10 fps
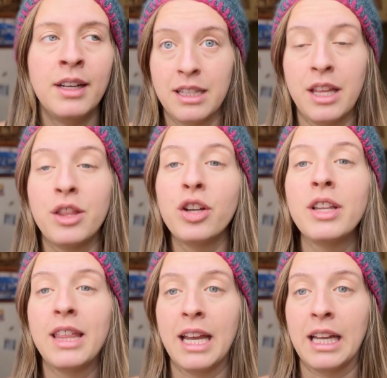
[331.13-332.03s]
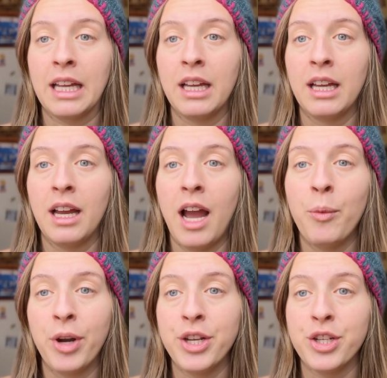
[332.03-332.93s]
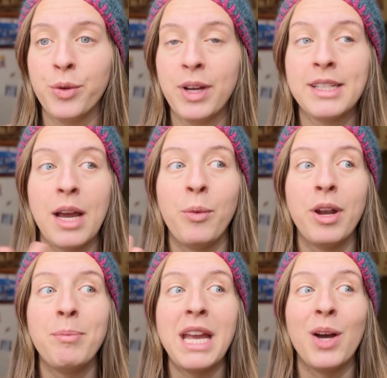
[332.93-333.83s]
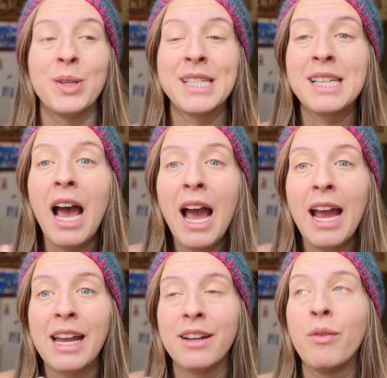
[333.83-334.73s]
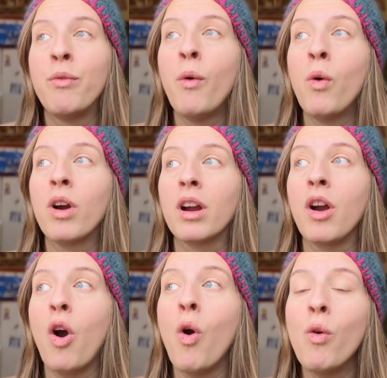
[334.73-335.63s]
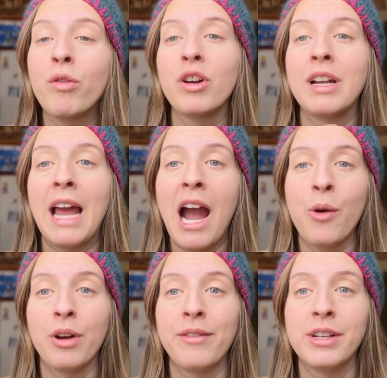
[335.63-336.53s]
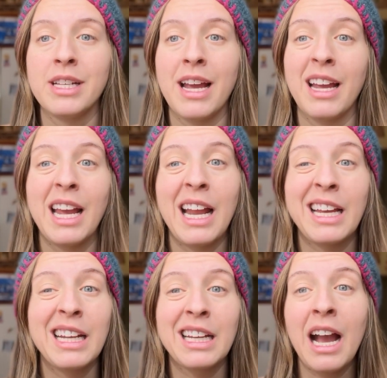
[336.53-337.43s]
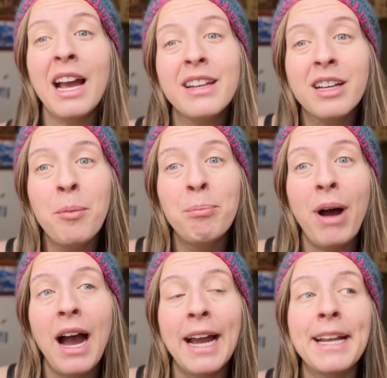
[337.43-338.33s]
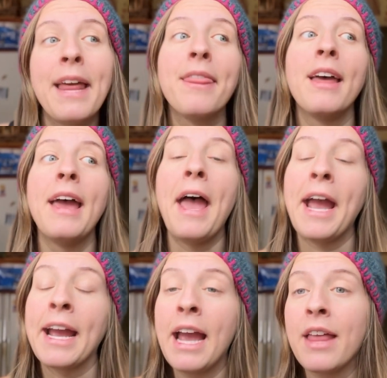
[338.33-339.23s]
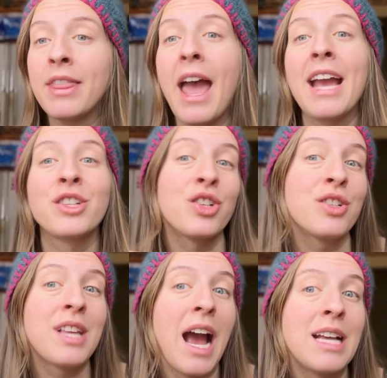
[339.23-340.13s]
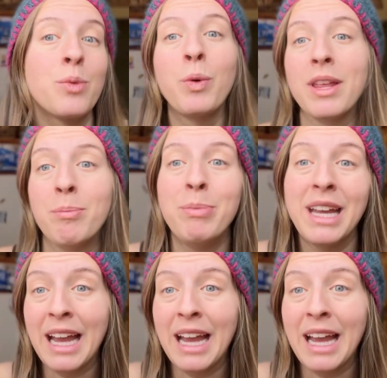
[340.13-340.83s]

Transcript: The third thing I want to do is I want to be outside for over an hour every day, and I can kind of combine the exercise with being